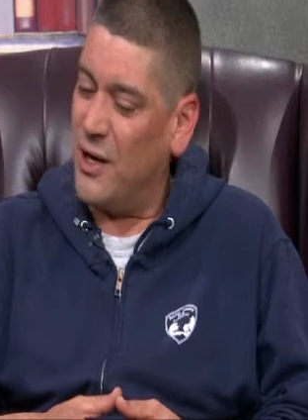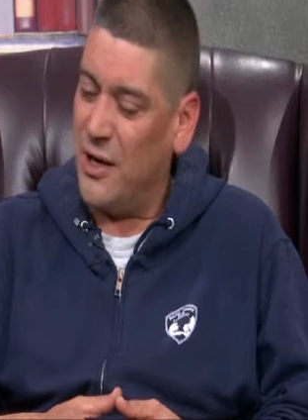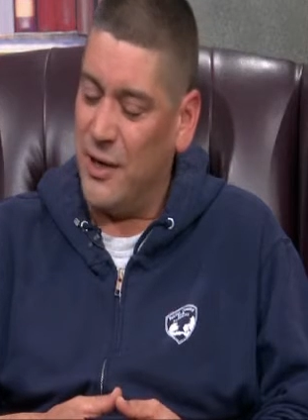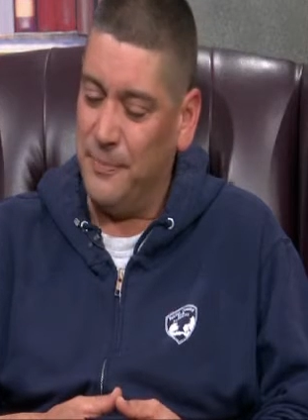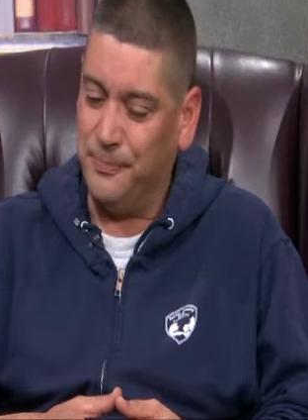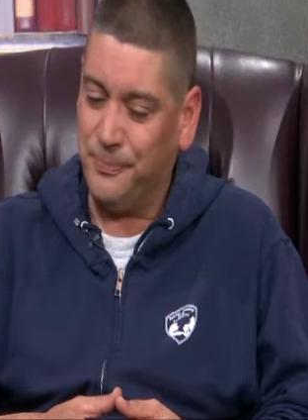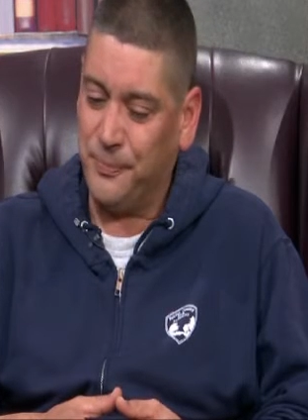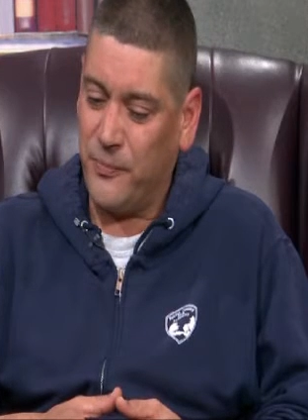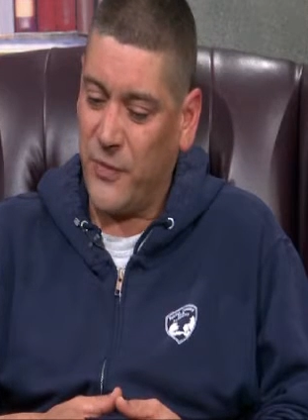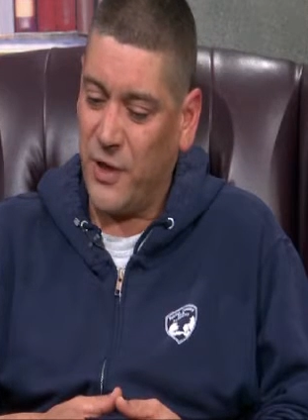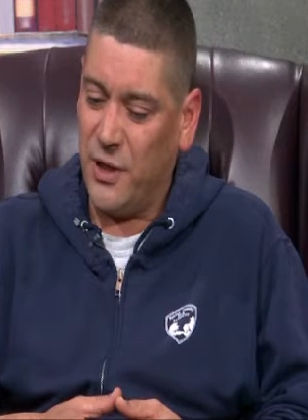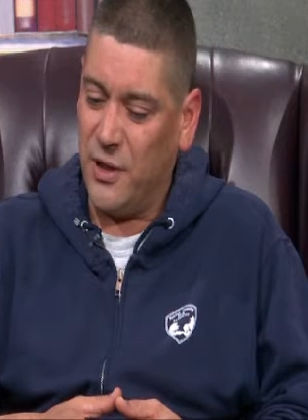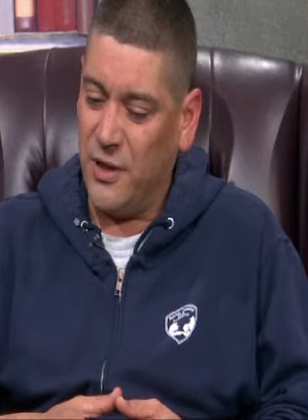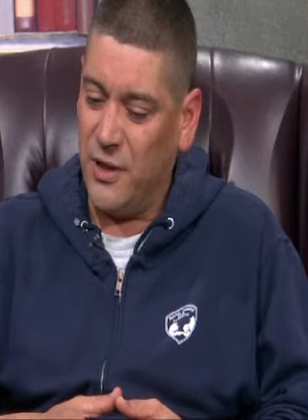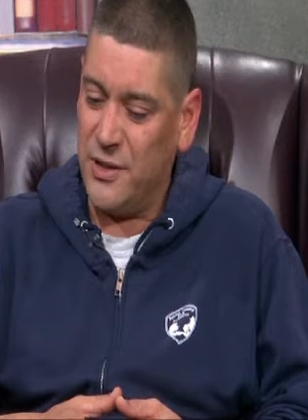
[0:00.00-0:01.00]
um,
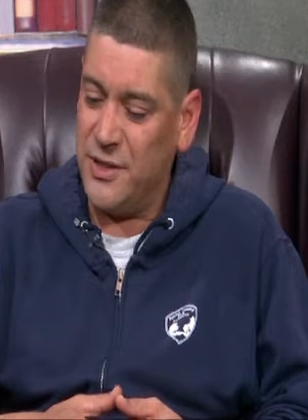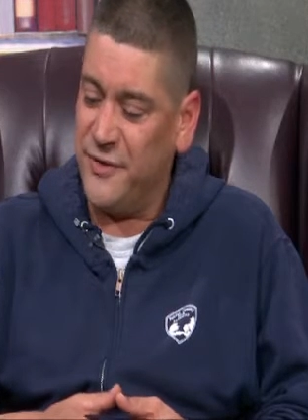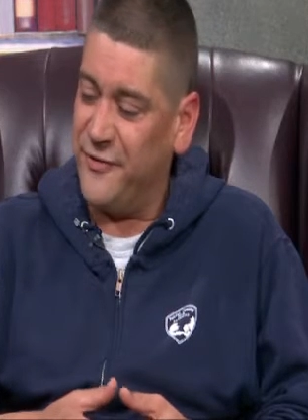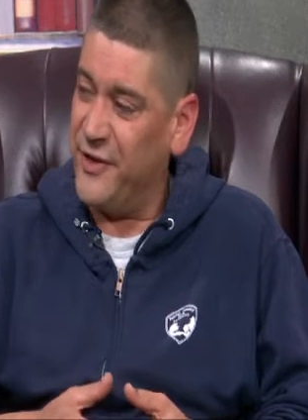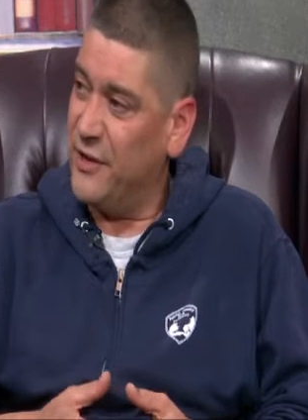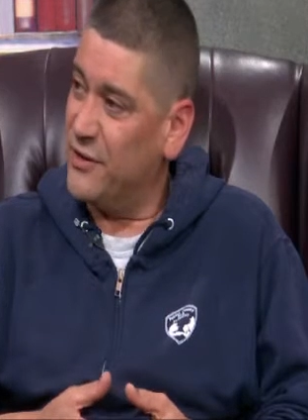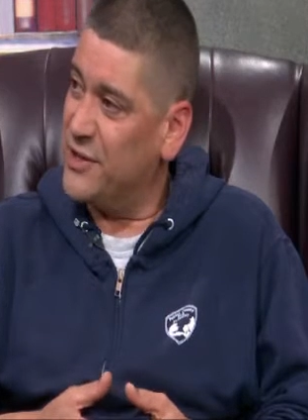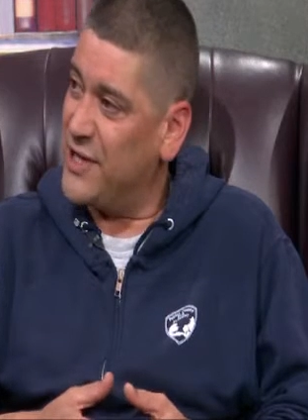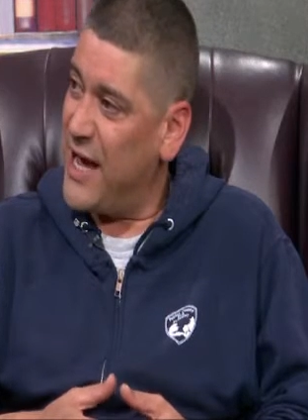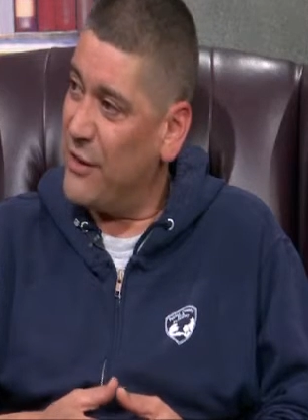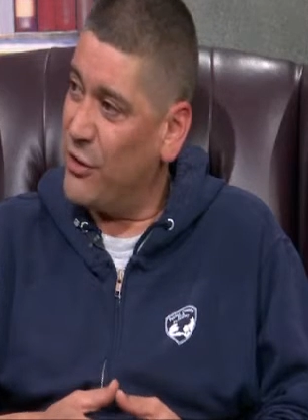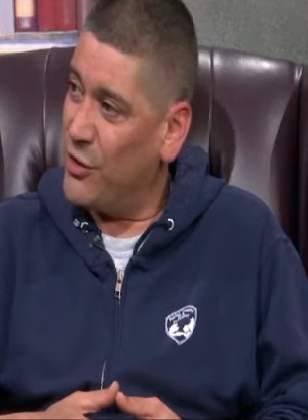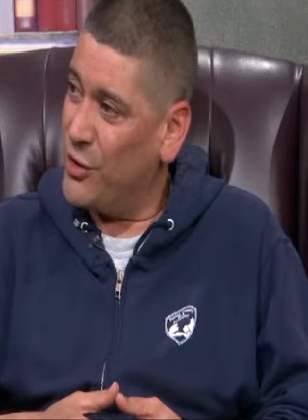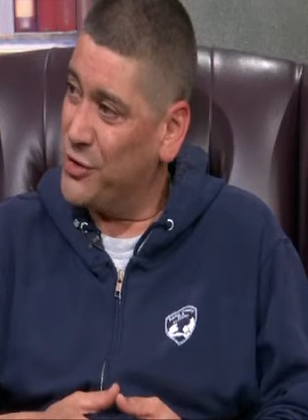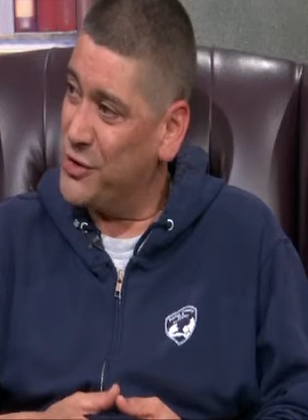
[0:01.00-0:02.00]
uh, to field, to
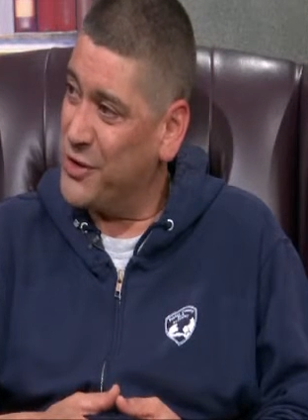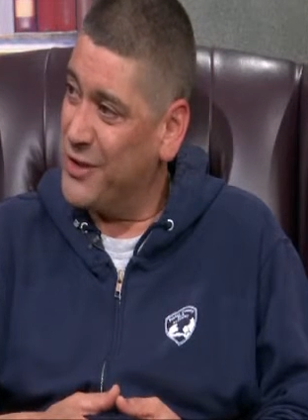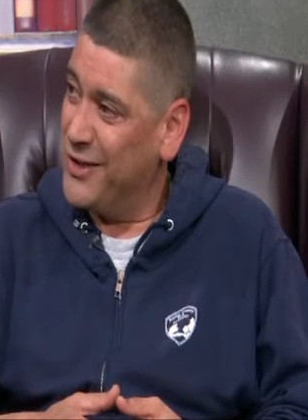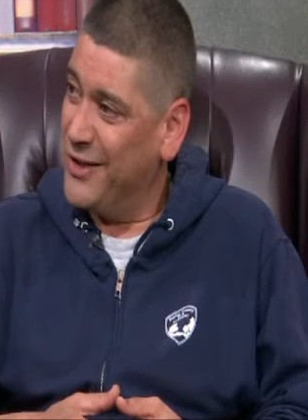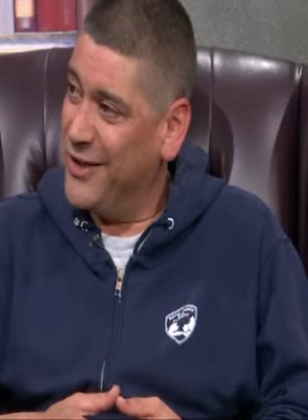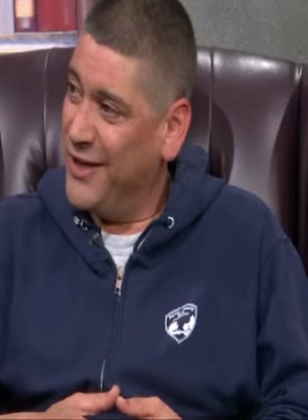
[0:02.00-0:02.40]
agriculture.